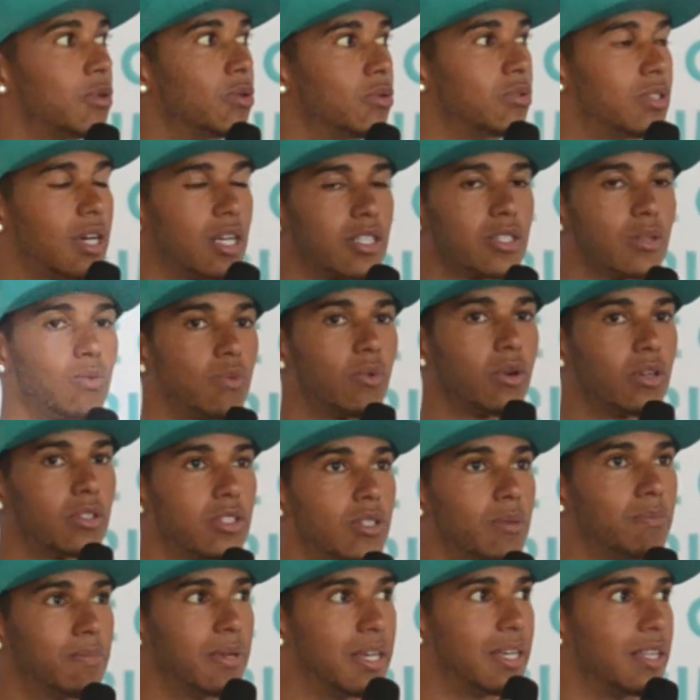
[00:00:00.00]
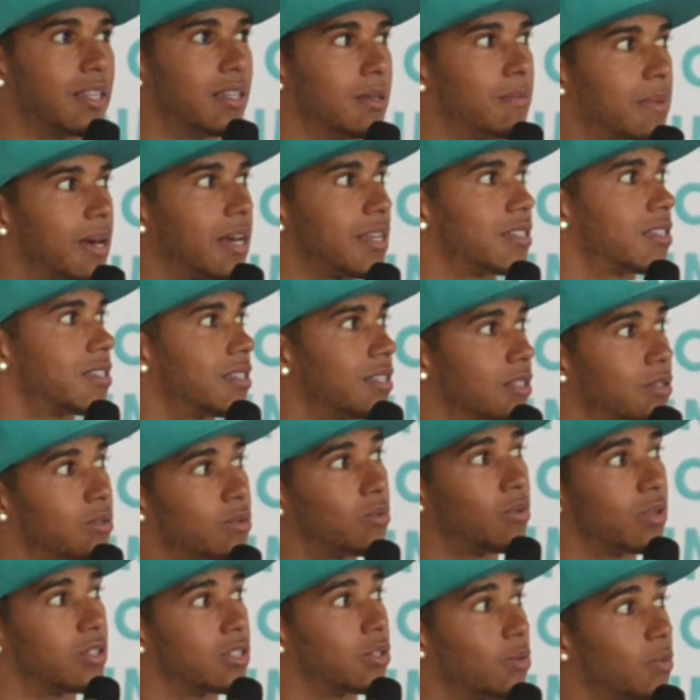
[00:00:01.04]
who doesn't want to be the best and
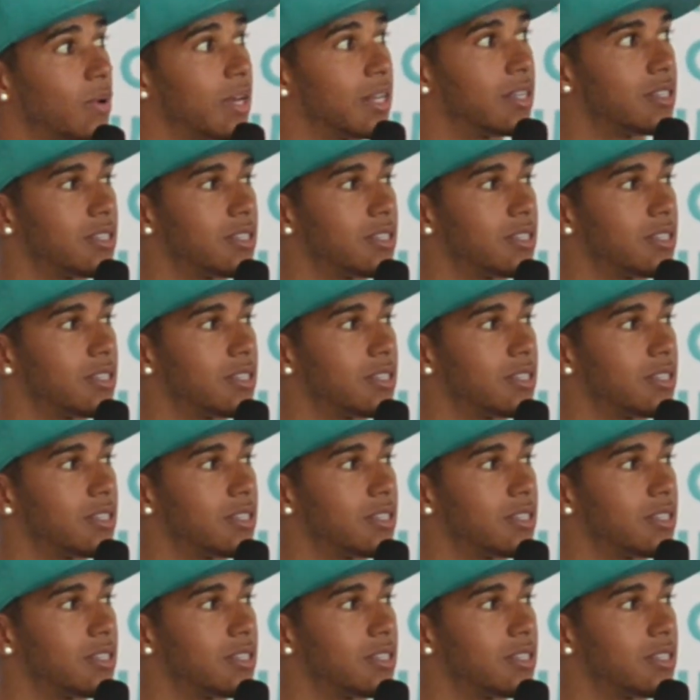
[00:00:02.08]
want to win.